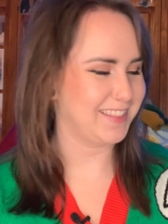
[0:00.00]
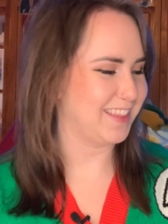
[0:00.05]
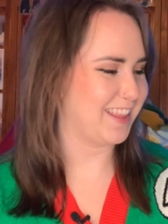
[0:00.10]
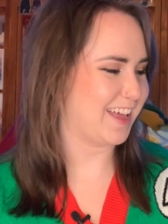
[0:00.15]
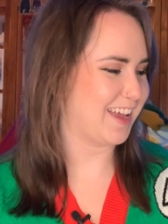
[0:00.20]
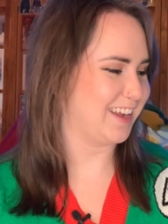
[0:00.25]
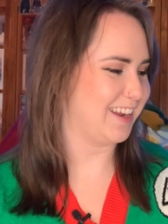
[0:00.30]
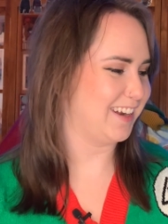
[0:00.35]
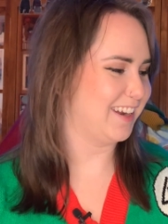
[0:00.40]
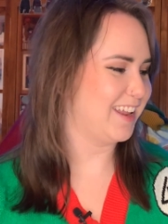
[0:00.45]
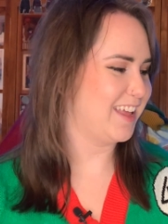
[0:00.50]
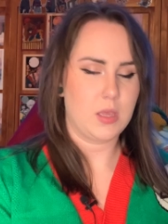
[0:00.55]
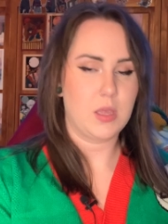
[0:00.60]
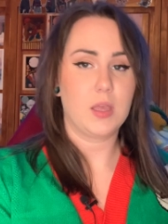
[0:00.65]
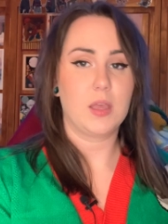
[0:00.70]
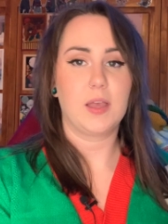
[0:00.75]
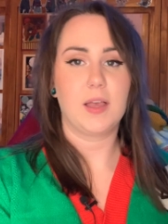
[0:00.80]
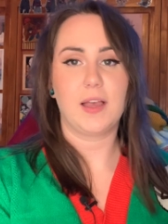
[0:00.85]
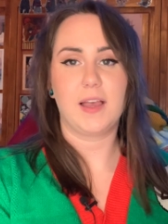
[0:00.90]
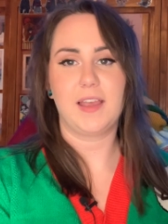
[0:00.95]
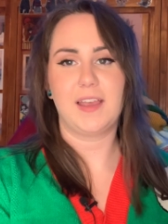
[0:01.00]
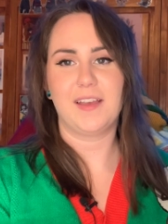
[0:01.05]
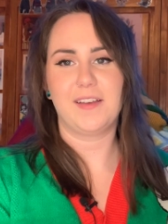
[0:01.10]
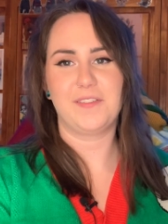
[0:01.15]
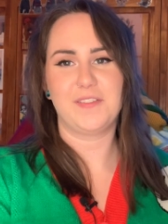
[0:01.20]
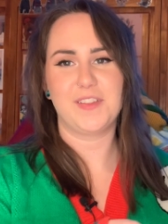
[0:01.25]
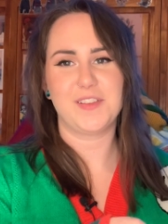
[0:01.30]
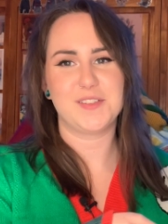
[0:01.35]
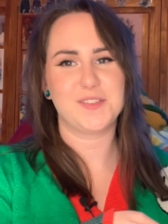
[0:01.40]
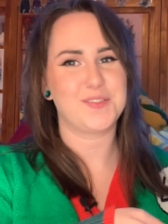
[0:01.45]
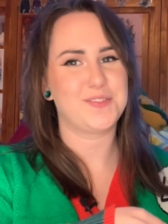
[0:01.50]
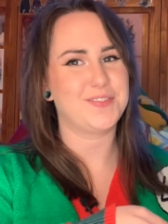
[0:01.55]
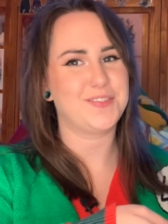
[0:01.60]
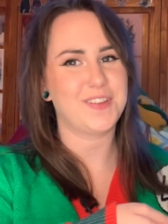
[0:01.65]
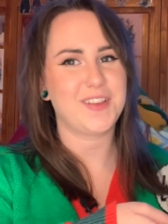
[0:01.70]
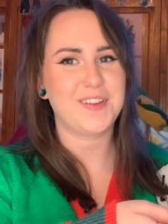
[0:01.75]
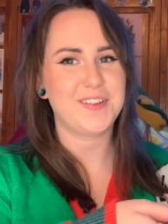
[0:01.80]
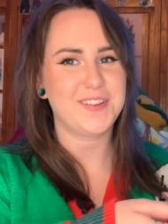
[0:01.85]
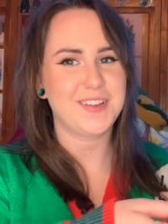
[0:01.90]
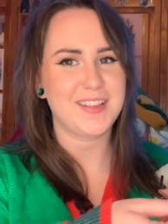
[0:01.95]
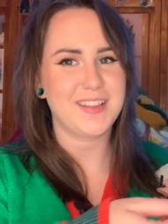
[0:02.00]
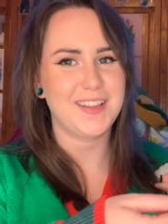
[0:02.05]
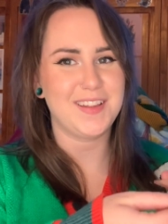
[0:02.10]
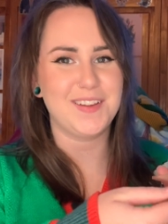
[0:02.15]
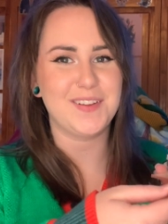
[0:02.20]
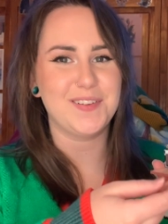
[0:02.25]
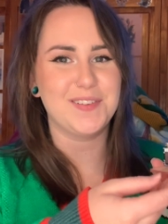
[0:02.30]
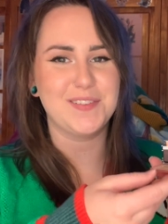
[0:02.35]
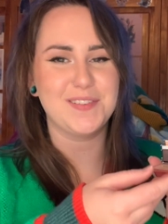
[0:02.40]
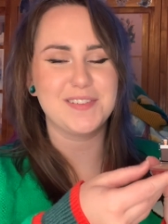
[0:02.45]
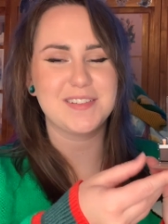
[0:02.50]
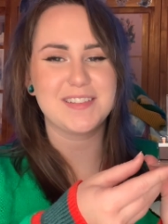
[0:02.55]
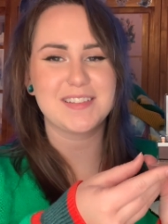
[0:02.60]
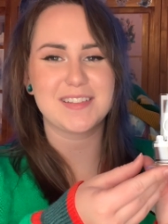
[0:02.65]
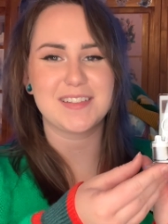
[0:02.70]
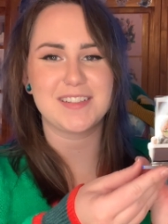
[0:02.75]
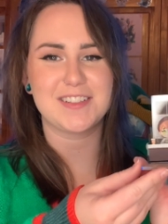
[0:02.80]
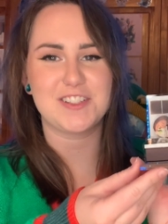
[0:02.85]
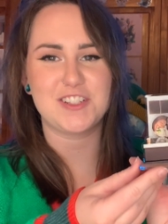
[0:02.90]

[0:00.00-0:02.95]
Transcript: line, I have this very cute